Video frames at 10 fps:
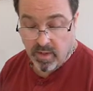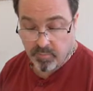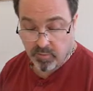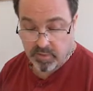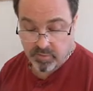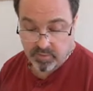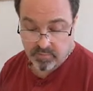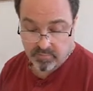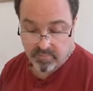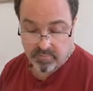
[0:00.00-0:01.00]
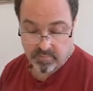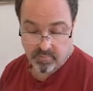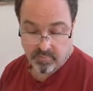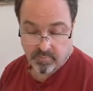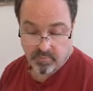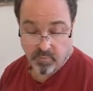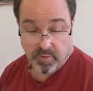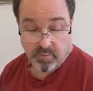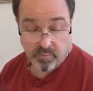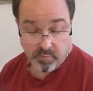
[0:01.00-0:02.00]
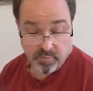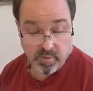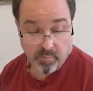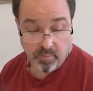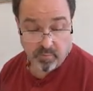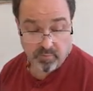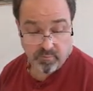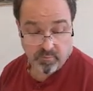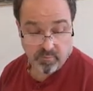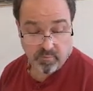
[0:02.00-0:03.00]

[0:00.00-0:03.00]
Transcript: operations that we do with numbers